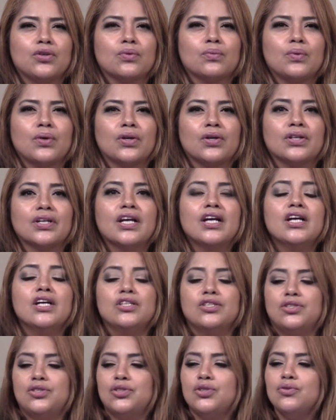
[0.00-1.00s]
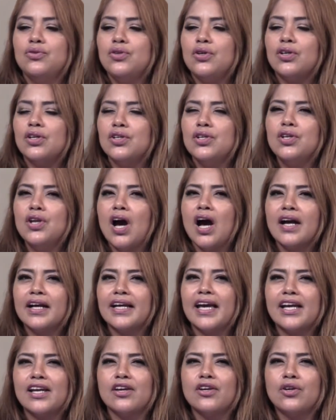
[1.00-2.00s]
word, to knock
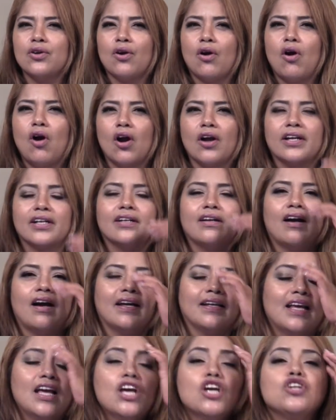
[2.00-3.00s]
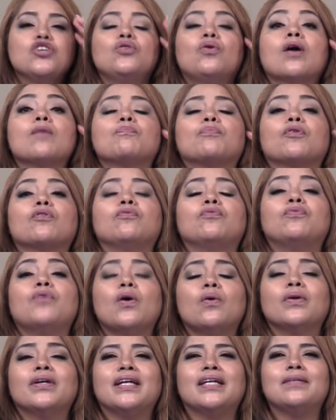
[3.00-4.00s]
at your heart, God. You are
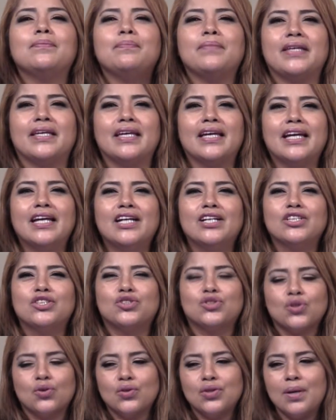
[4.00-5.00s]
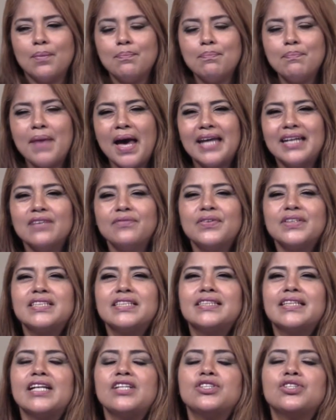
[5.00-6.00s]
provoking me so the
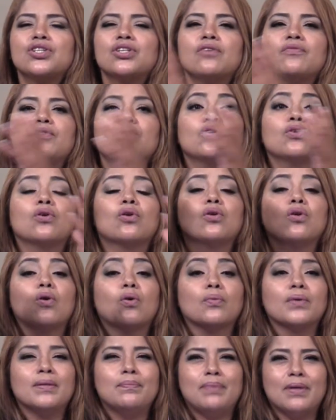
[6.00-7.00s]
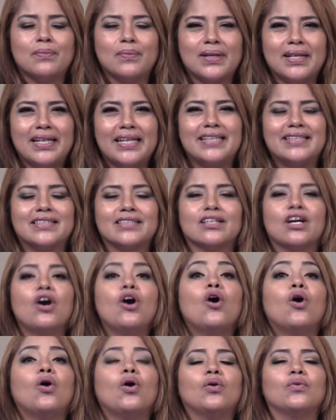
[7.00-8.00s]
manifestation of your glory be released
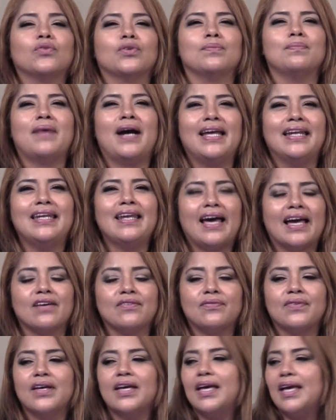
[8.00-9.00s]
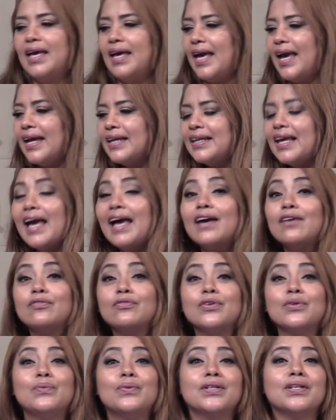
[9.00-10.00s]
over my life and
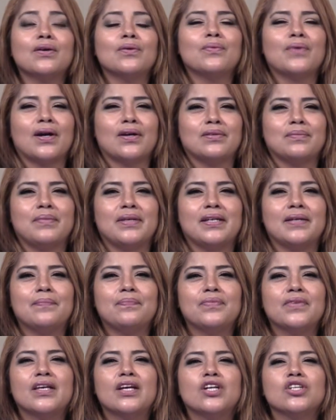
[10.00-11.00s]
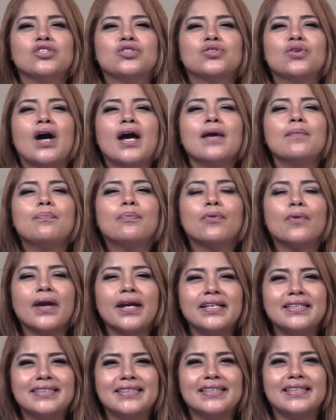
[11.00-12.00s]
everyone around me. So I pray
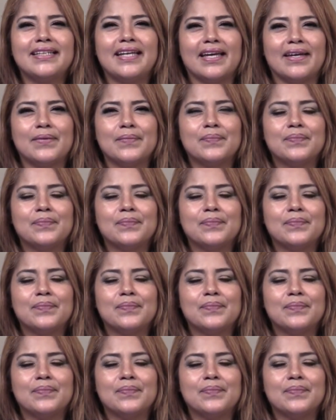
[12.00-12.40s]
today